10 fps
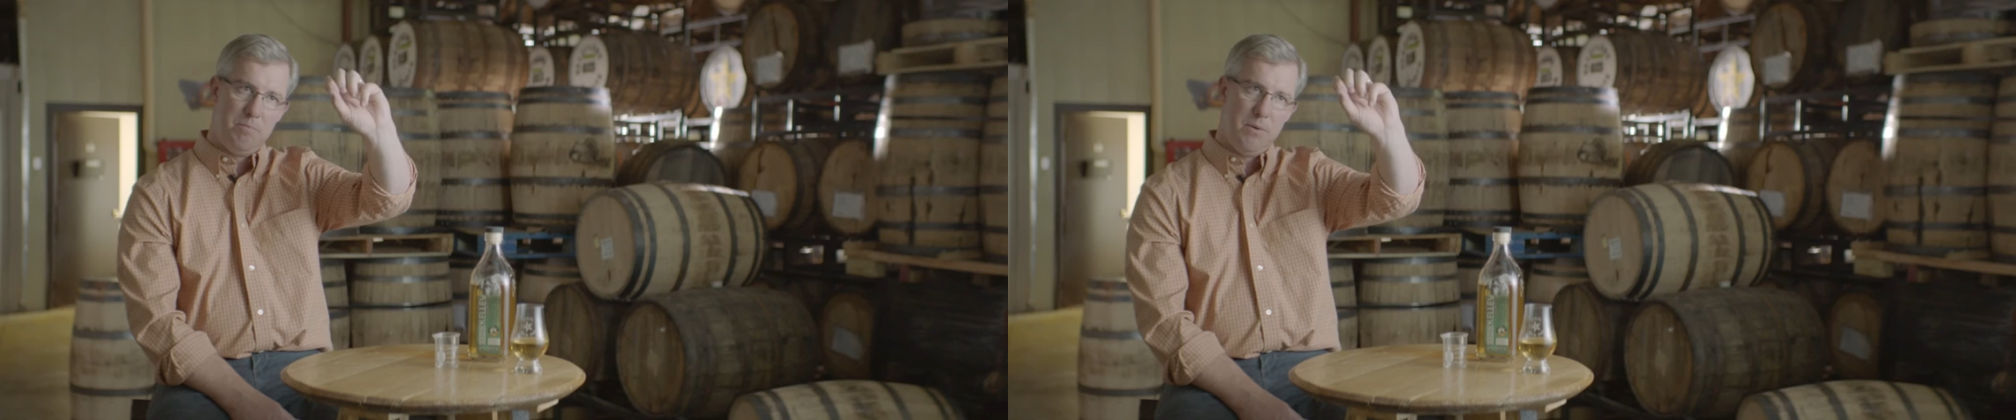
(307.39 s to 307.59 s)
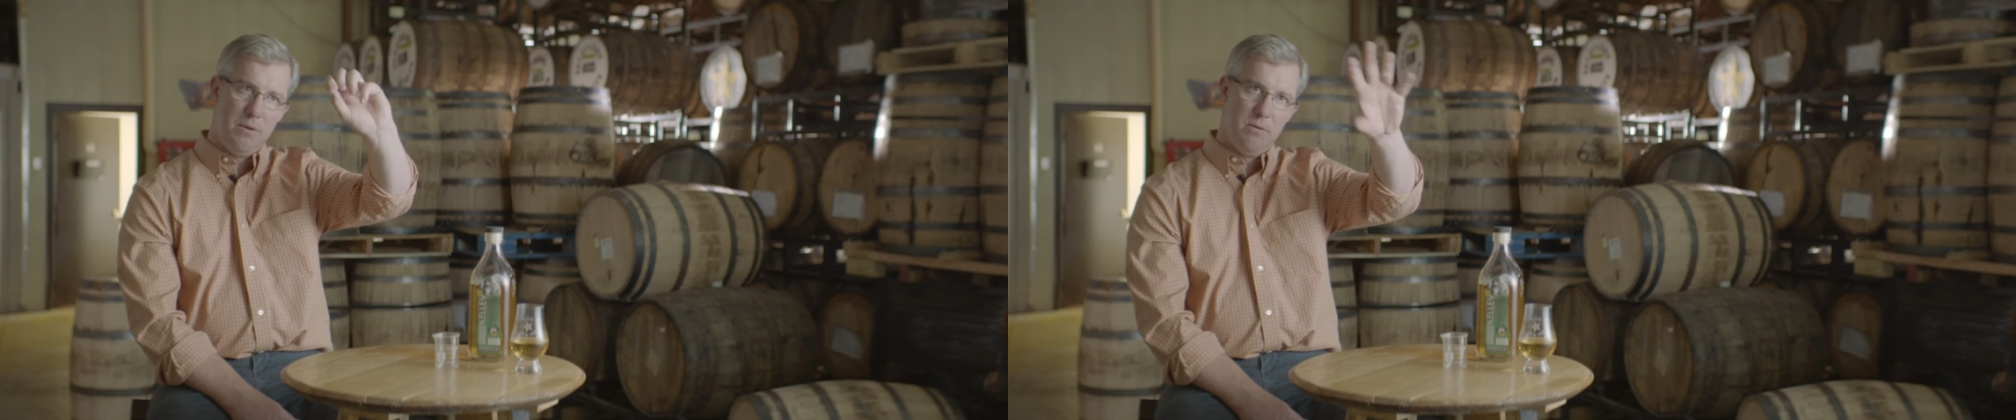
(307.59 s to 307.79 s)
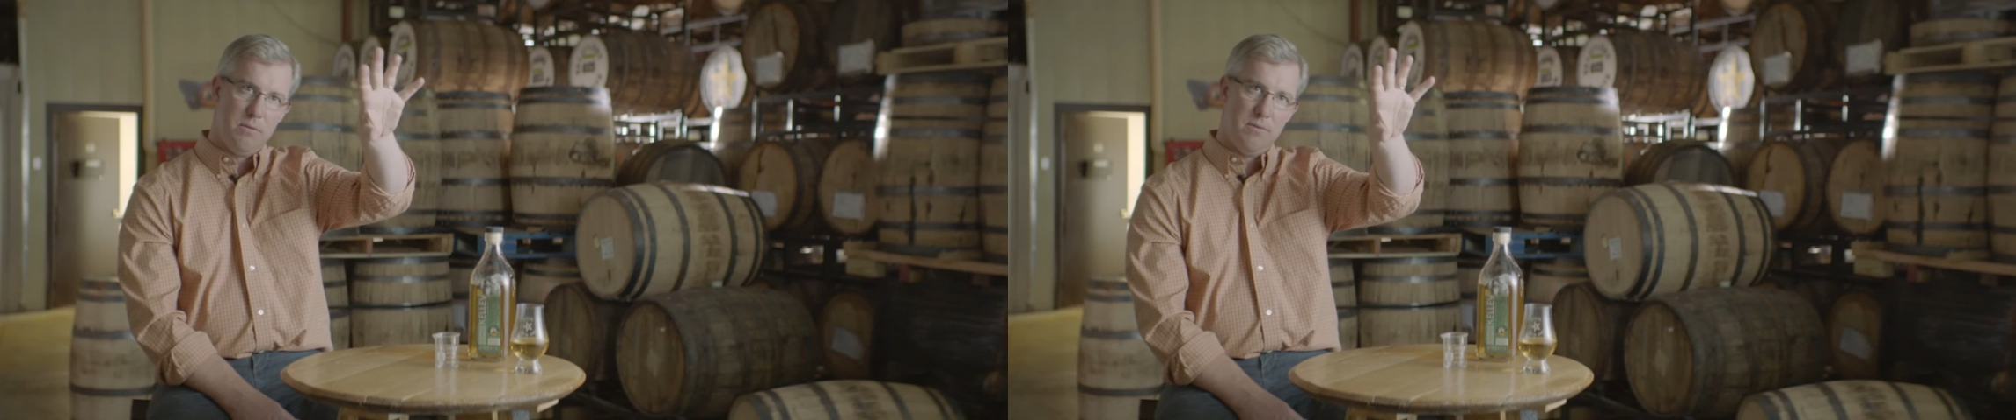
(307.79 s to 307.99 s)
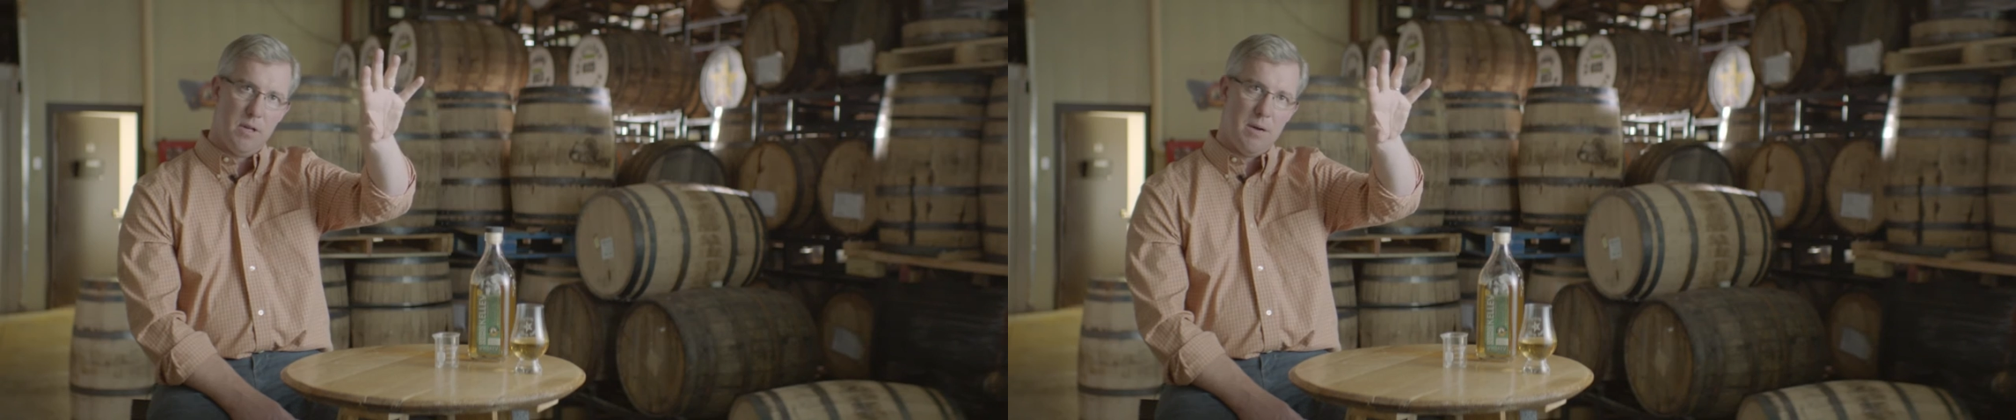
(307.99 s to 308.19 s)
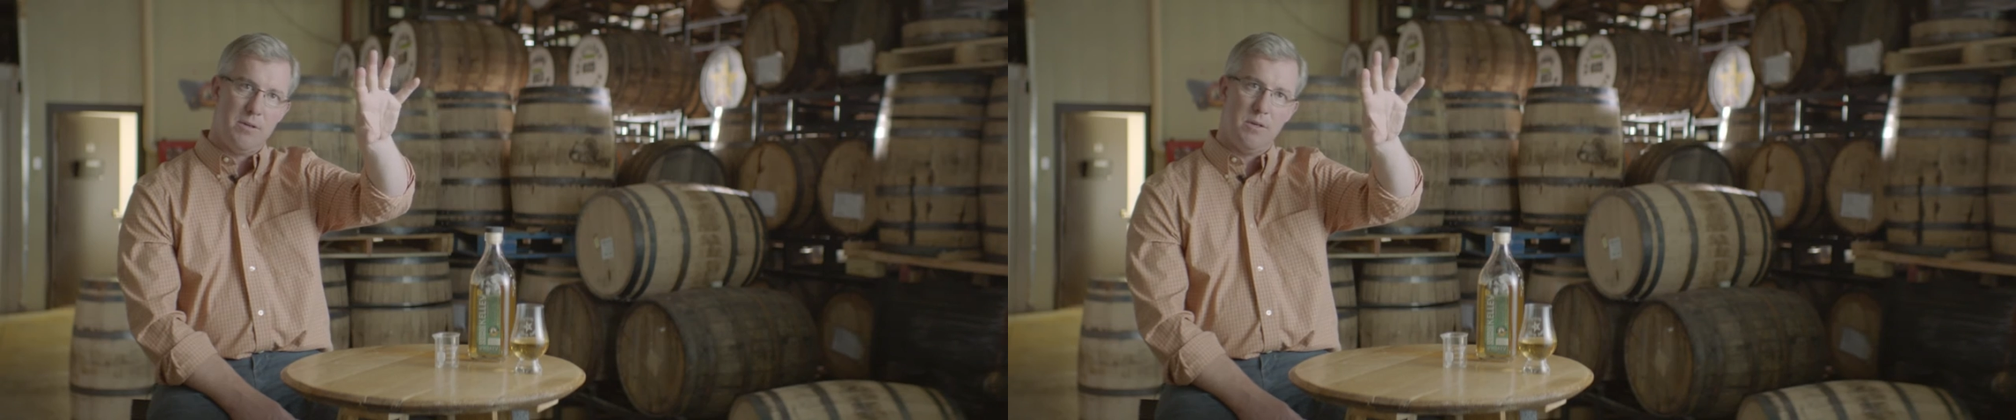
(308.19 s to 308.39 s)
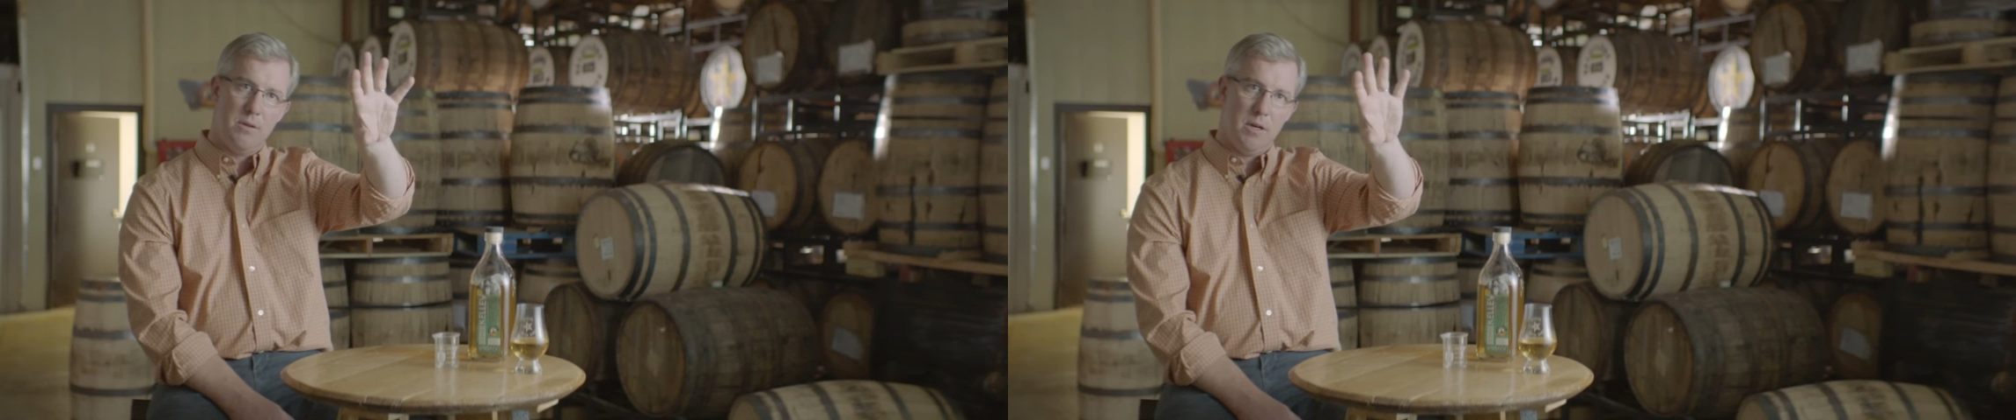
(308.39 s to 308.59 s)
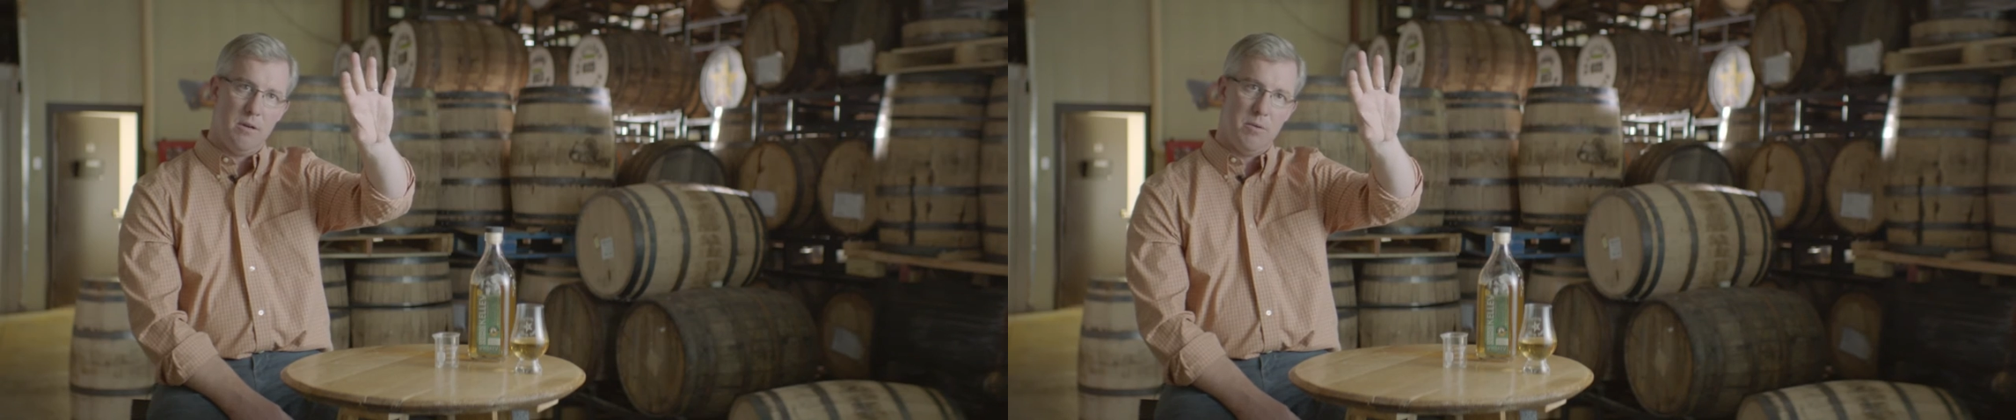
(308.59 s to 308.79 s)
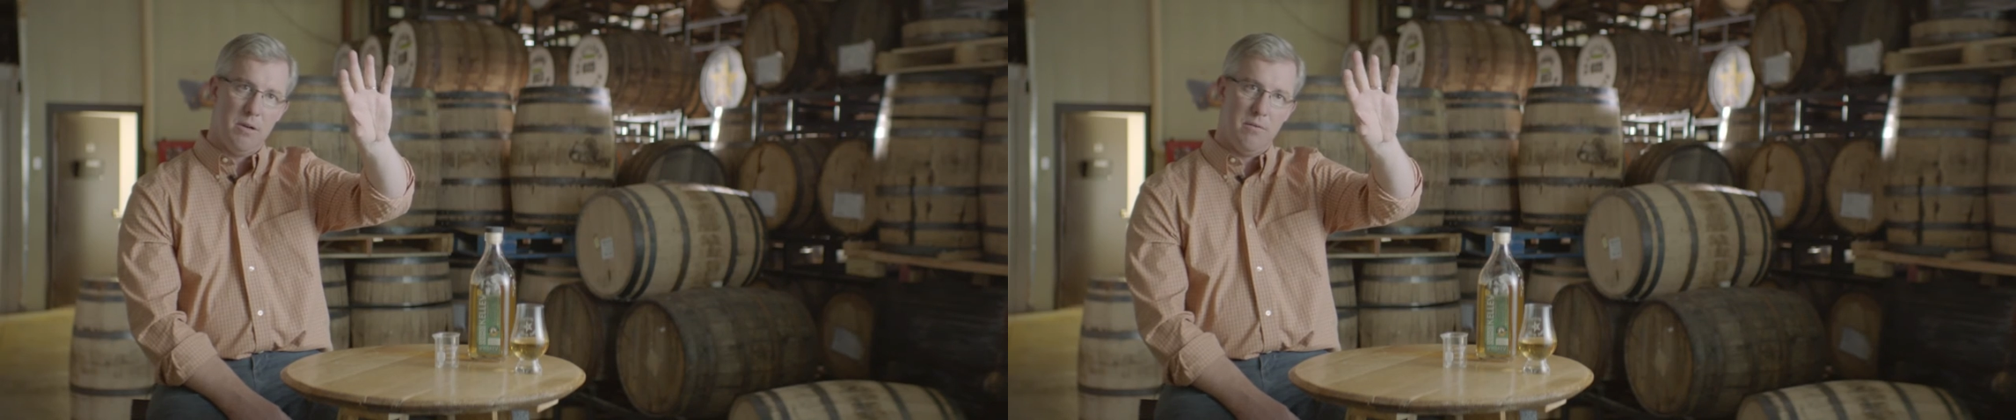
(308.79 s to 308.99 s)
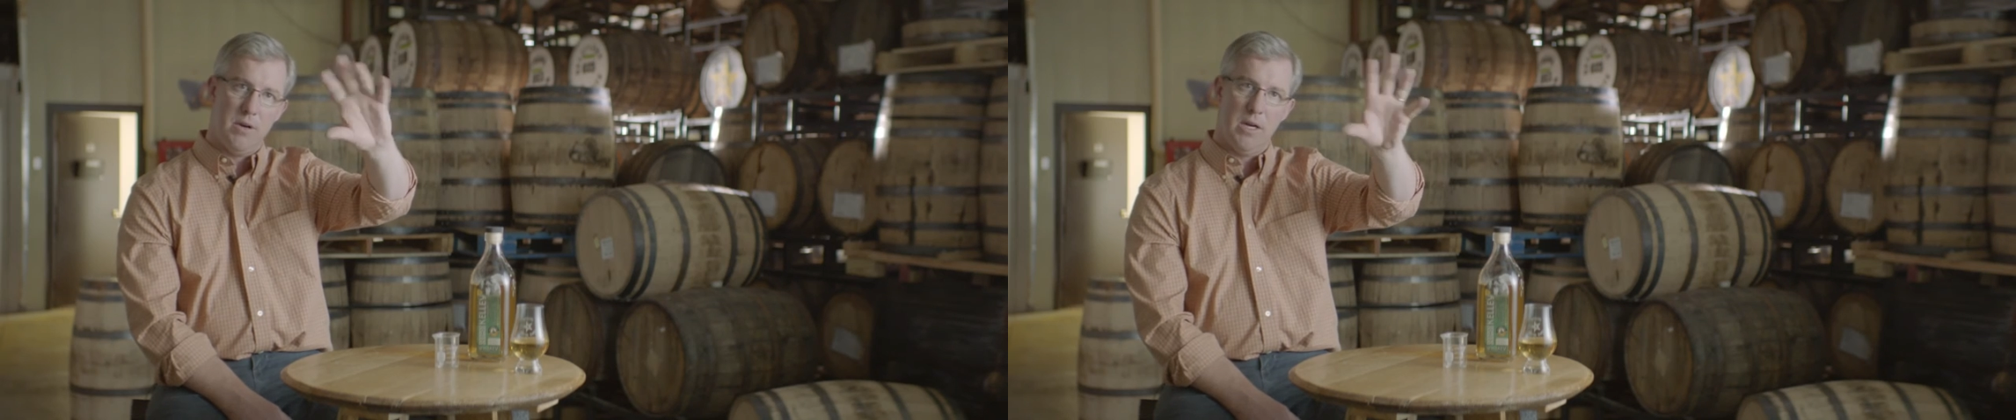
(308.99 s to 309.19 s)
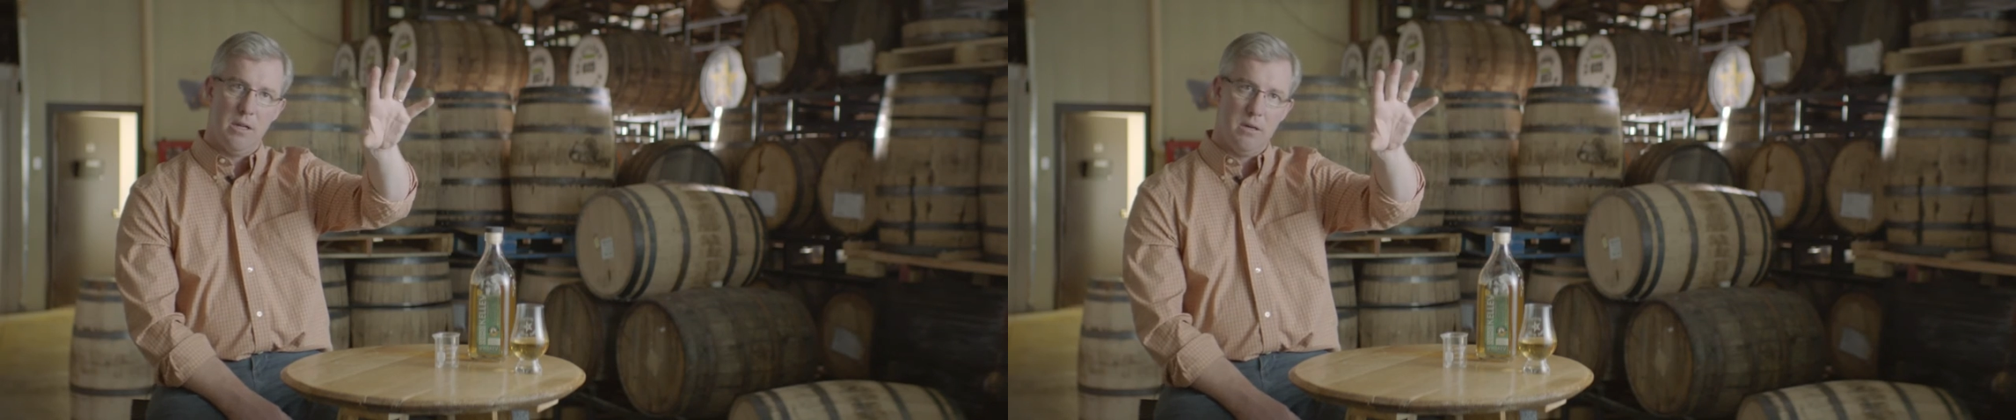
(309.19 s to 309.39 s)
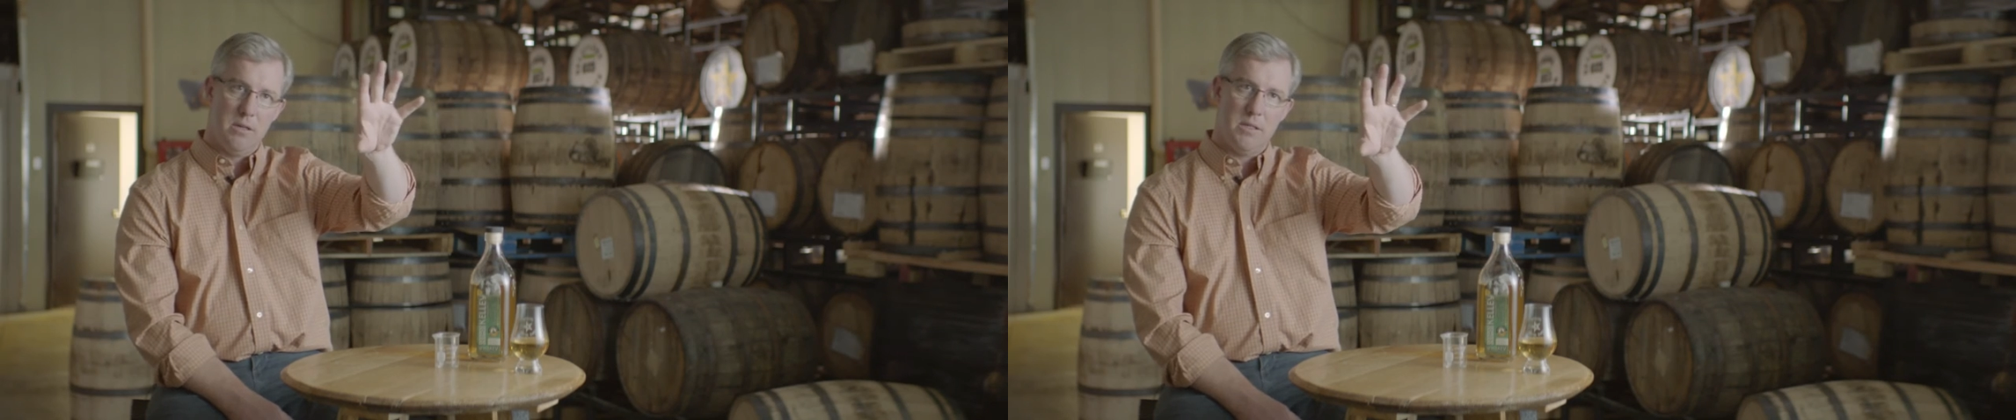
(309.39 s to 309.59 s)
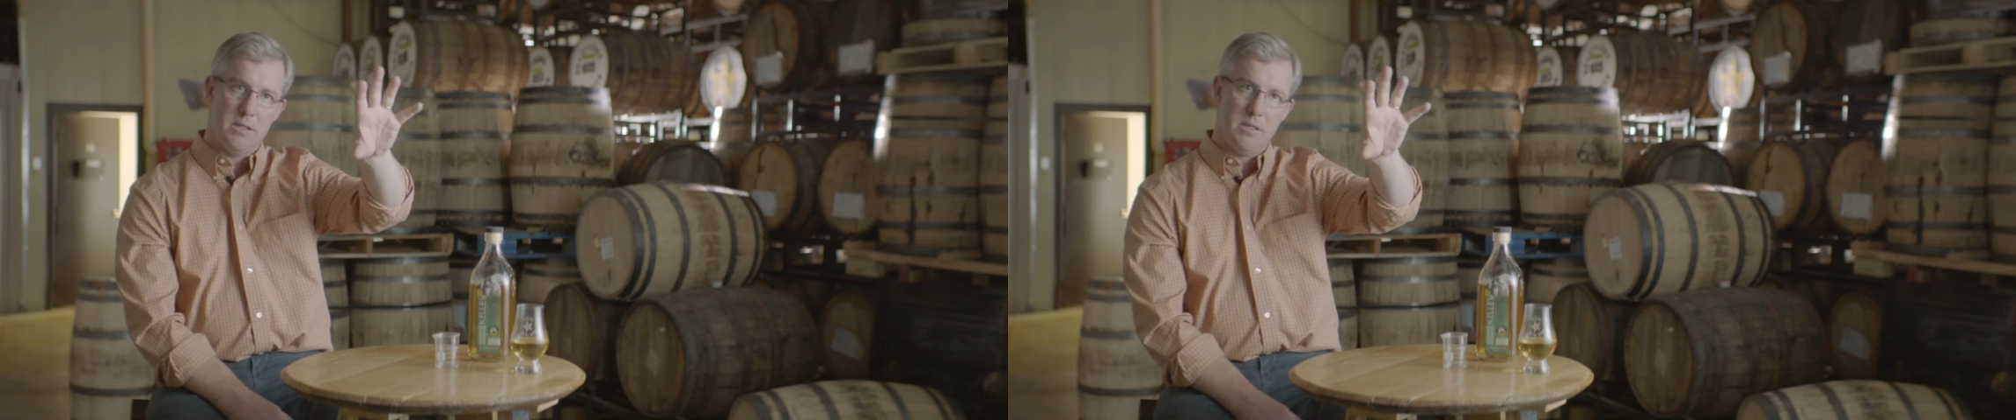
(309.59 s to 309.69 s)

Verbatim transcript: beautiful opportunity to build a very large